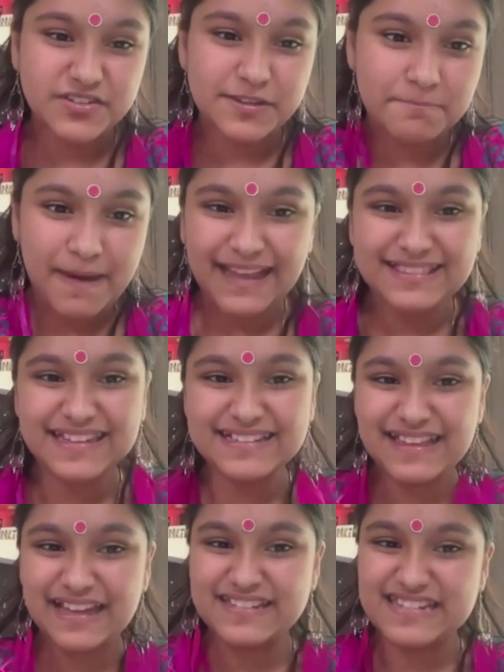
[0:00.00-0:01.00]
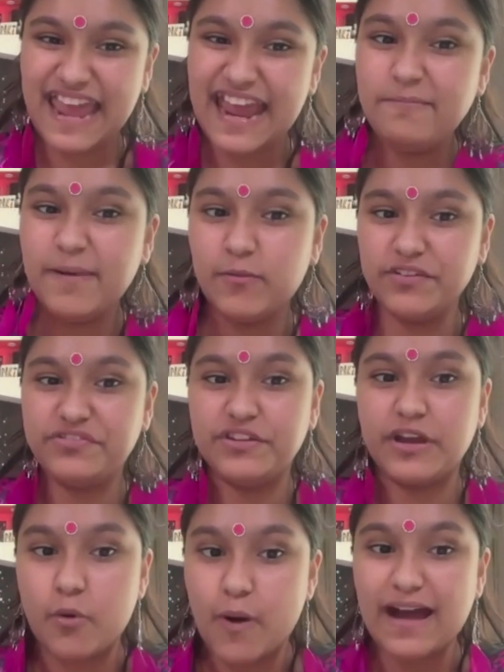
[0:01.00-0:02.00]
the main thing that scared me was the
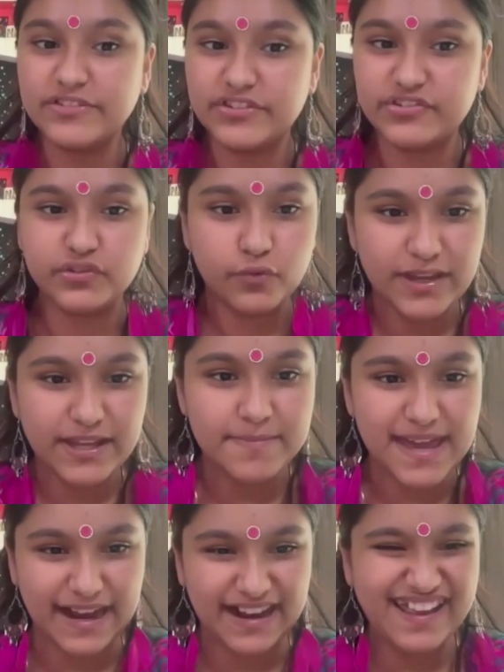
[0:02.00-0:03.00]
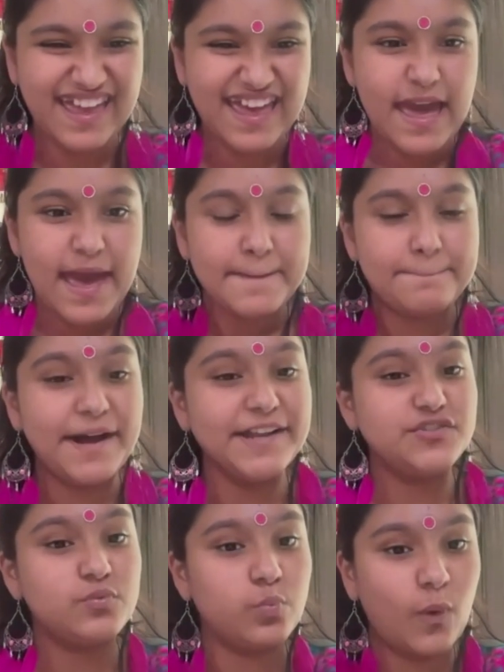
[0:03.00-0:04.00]
crowd screaming.
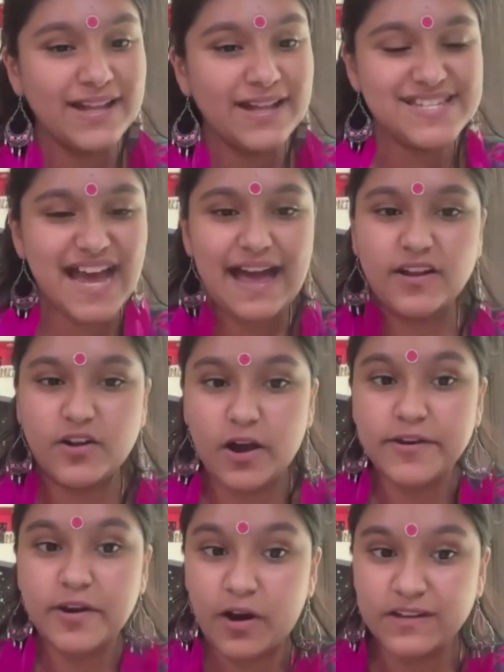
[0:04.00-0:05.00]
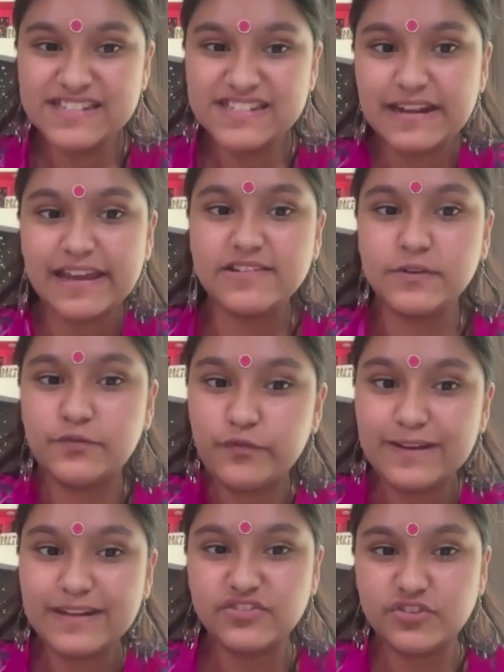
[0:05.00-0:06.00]
But once I got on stage and
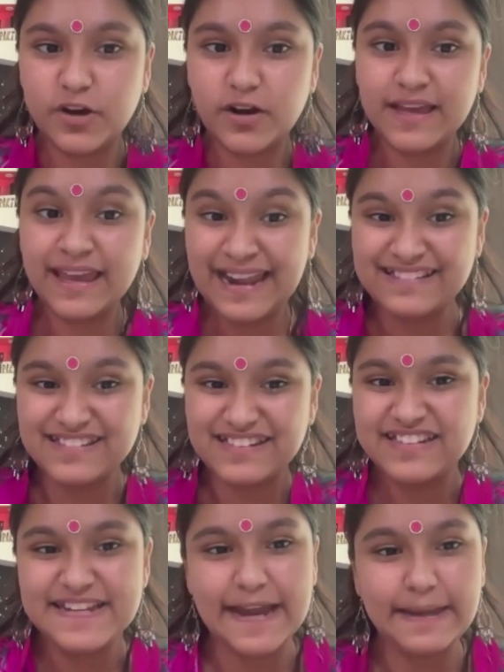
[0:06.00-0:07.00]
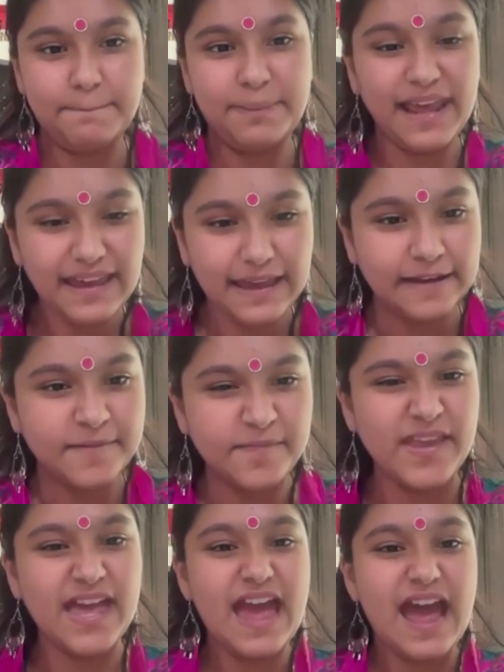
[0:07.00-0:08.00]
finished talking and actually started playing,
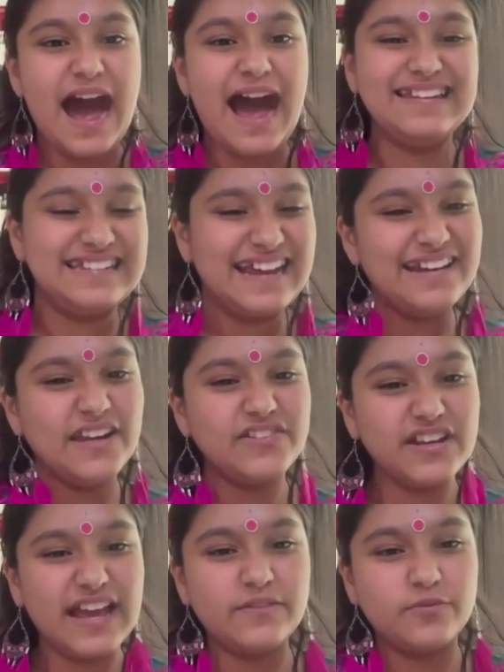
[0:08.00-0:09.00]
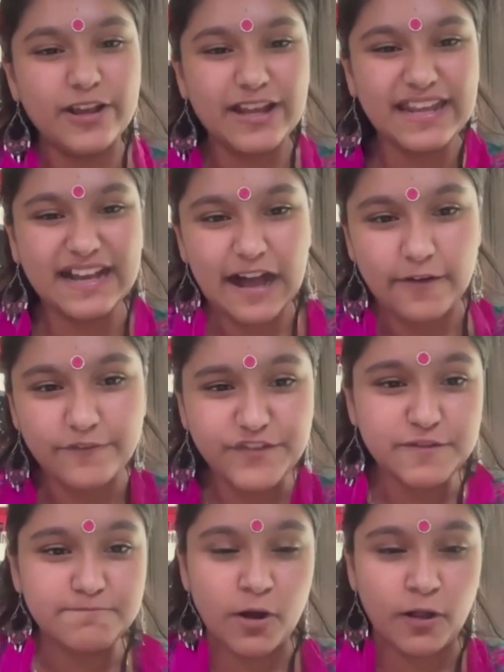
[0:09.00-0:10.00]
I started to get really
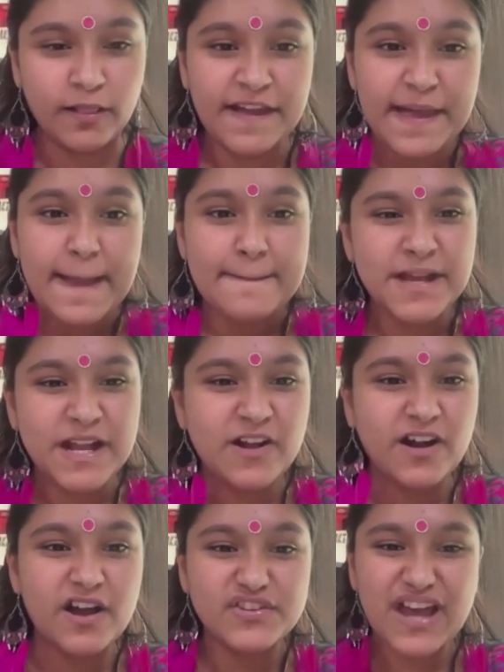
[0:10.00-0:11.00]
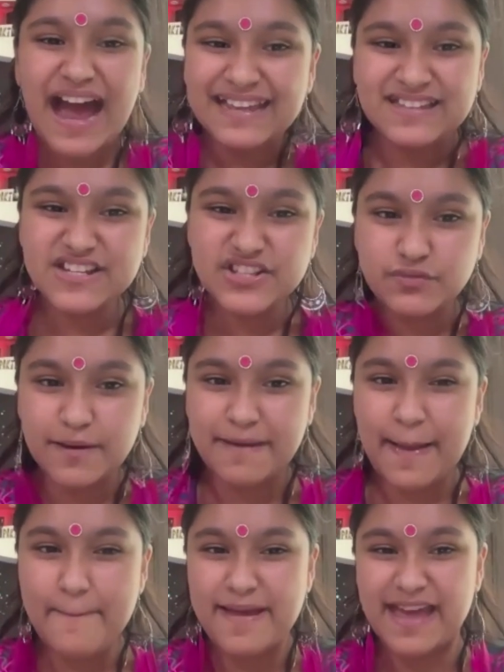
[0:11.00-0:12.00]
comfortable because I just
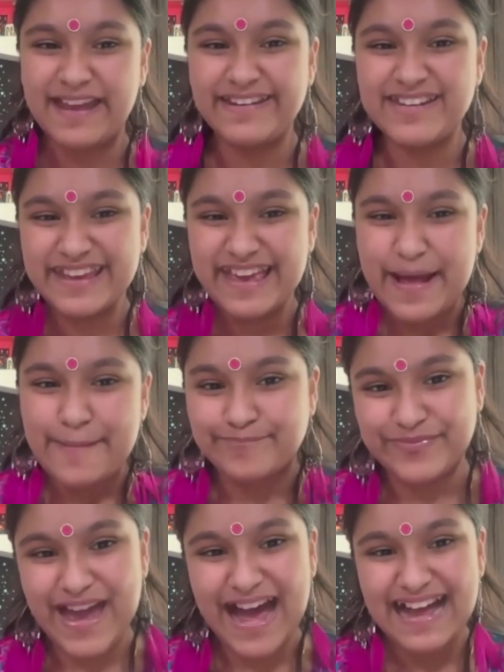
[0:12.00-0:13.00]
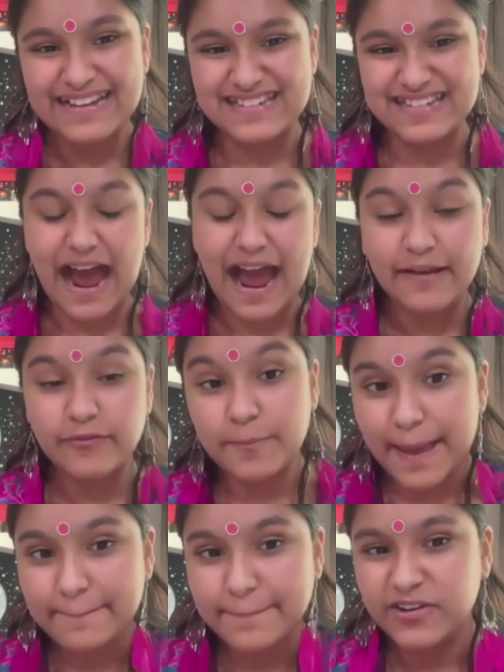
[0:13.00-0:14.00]
remembered that I
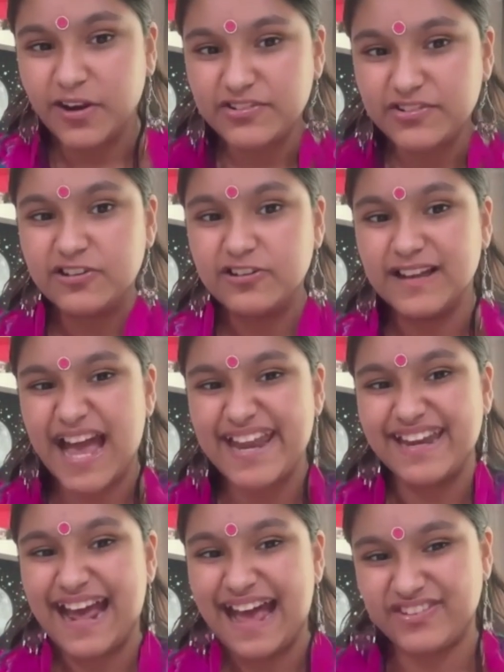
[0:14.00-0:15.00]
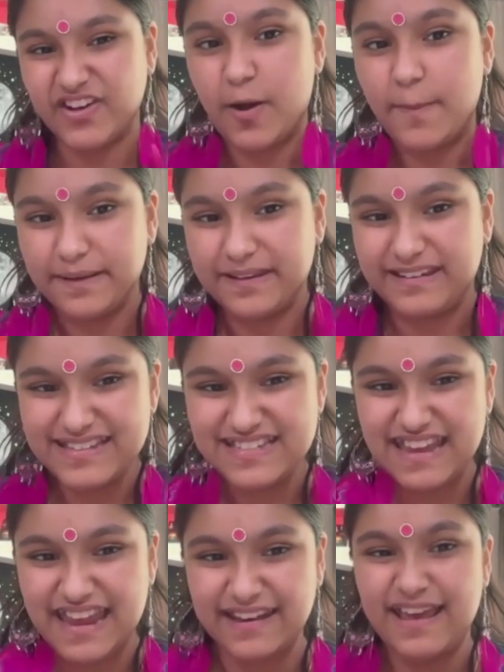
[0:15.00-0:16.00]
remembered not to look at it as a
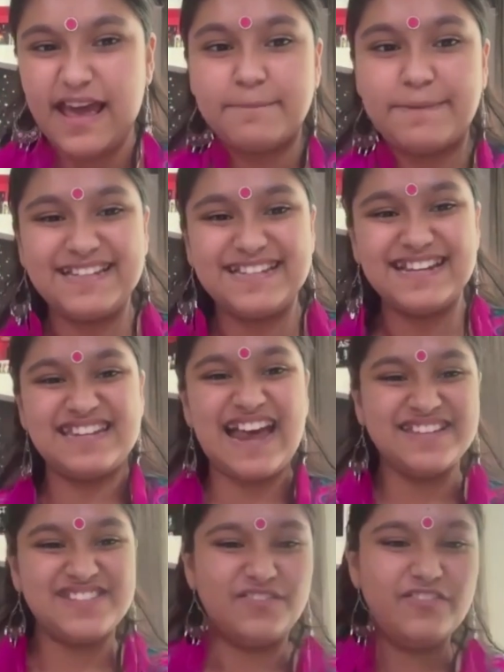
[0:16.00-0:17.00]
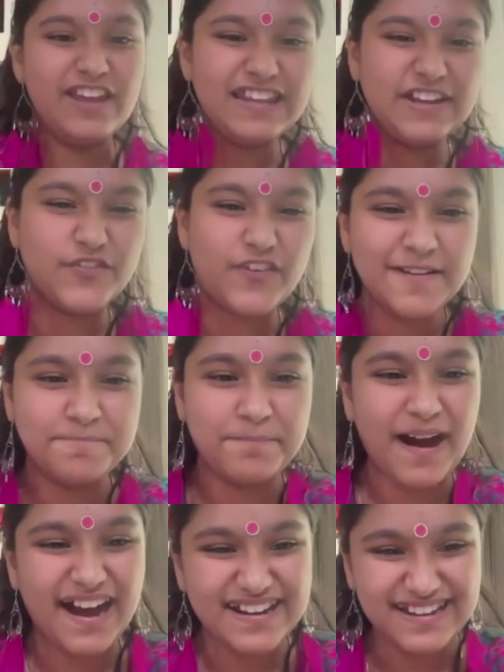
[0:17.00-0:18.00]
competition, but just as a really fun
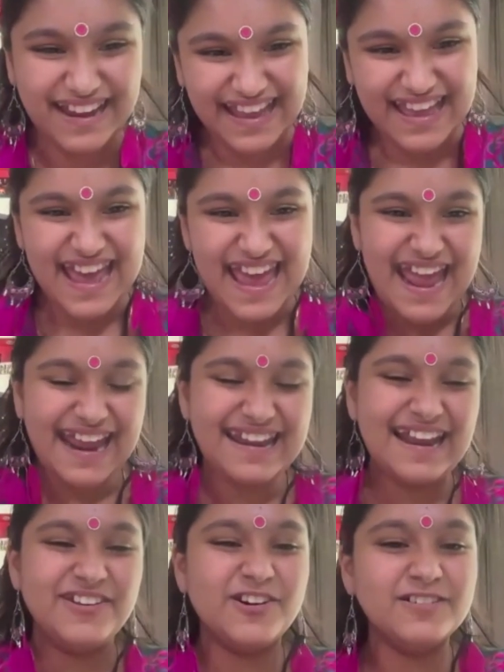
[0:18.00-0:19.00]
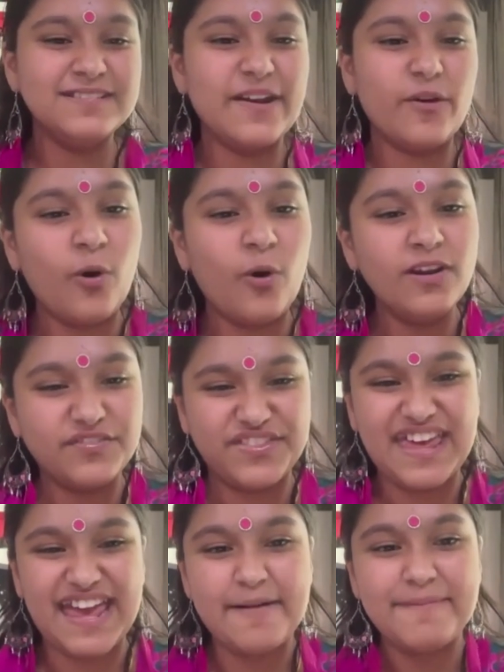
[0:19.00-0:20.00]
party. And I know that all of
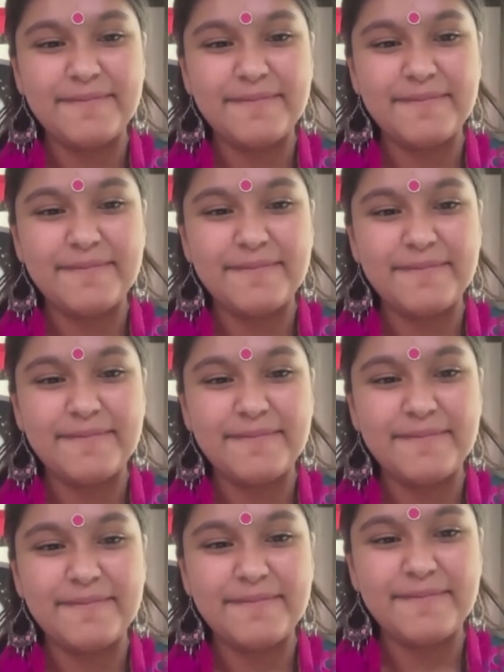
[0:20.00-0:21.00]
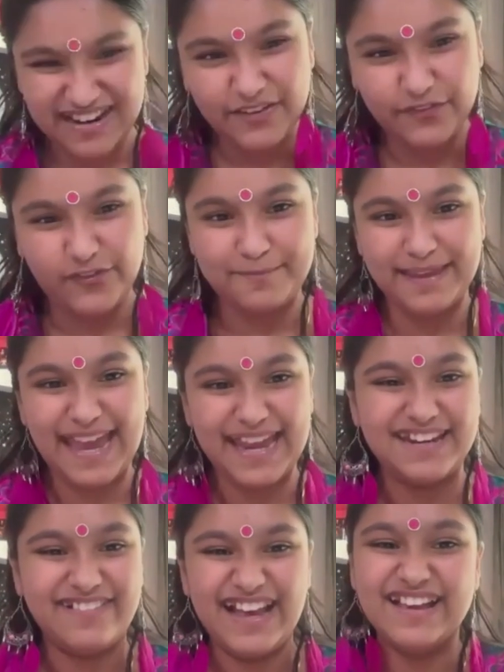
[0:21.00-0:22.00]
them are going to be cheering for me
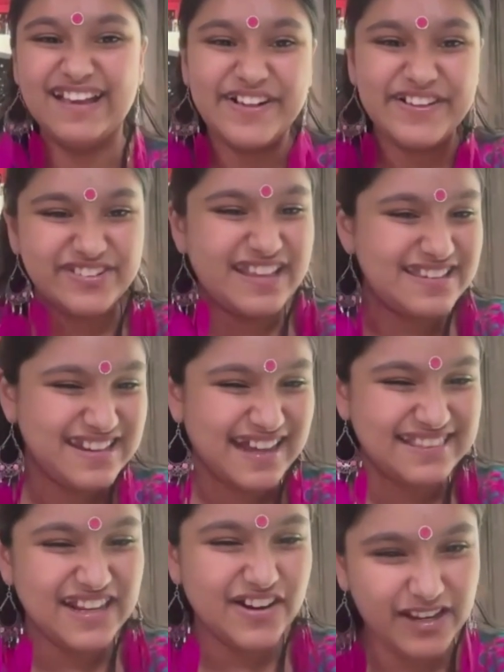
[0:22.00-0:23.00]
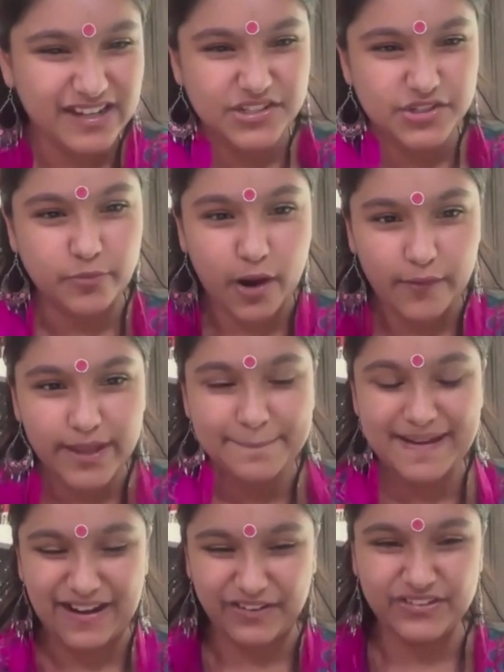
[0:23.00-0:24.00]
anyway, so there's nothing really to worry
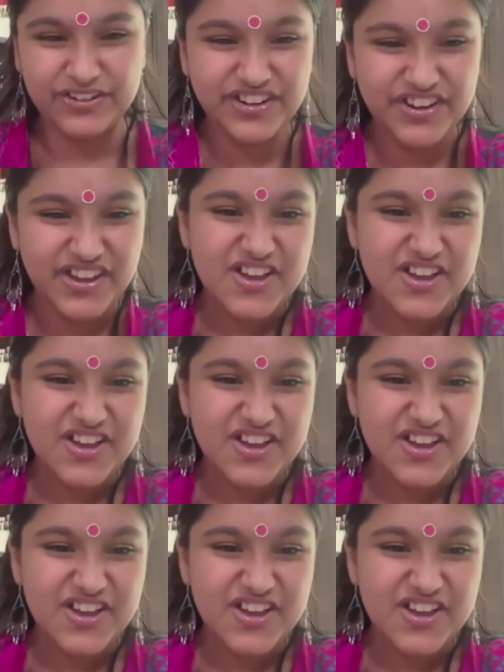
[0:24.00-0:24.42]
about.